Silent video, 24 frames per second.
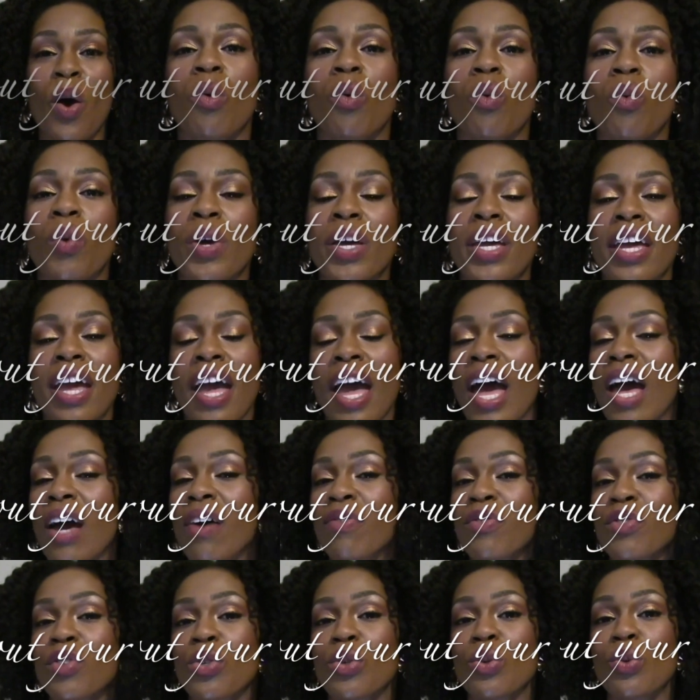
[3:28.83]
we
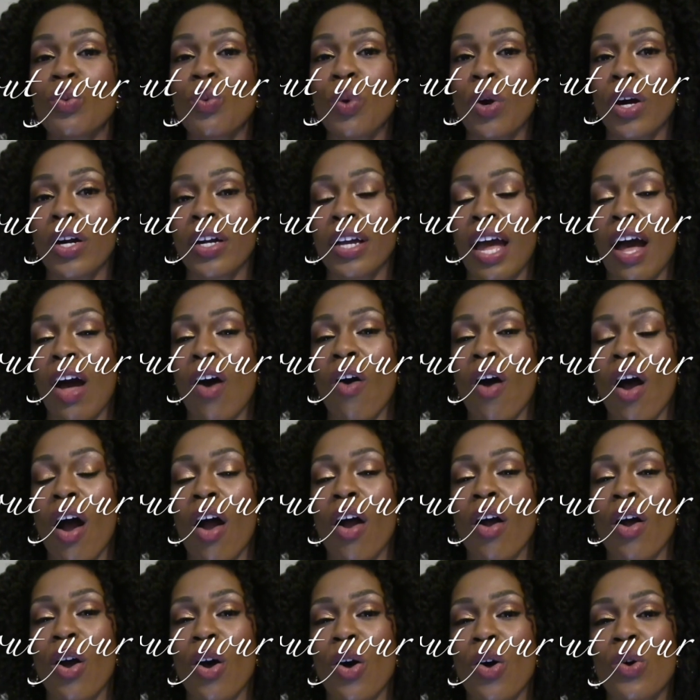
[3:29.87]
have to work out
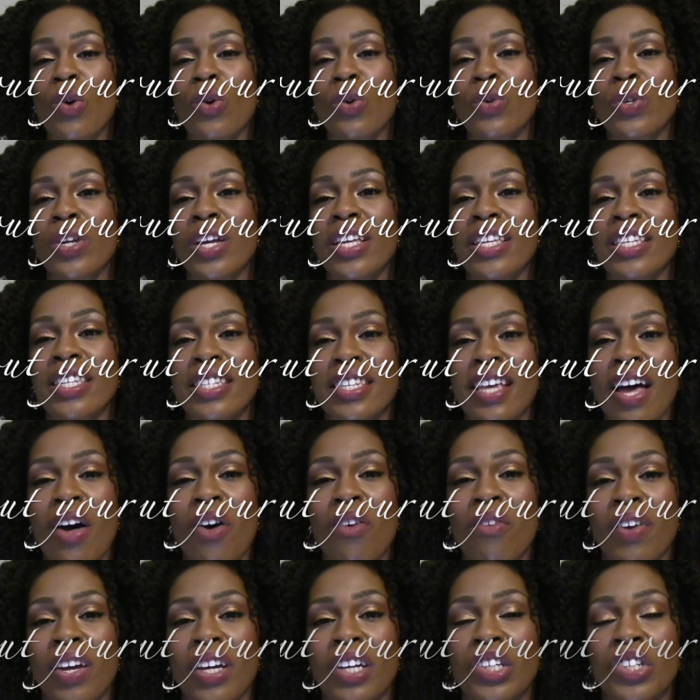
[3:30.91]
our own
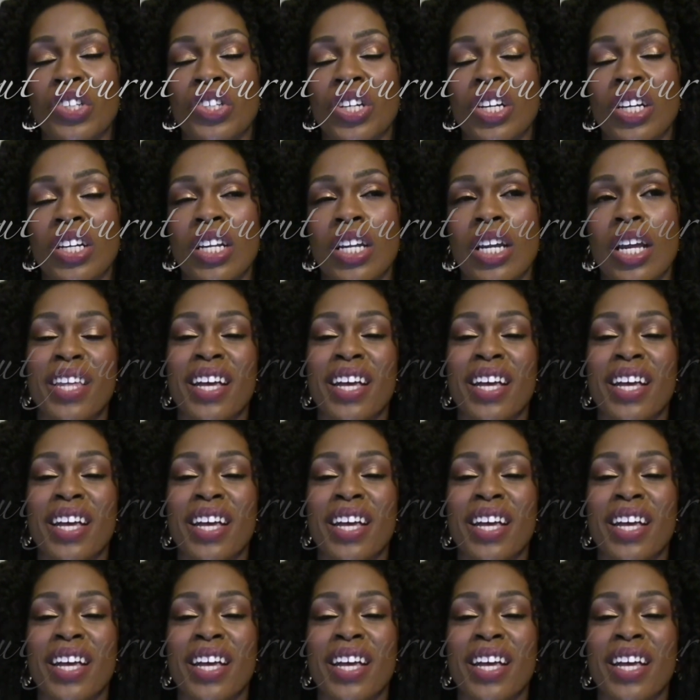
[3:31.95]
salvation.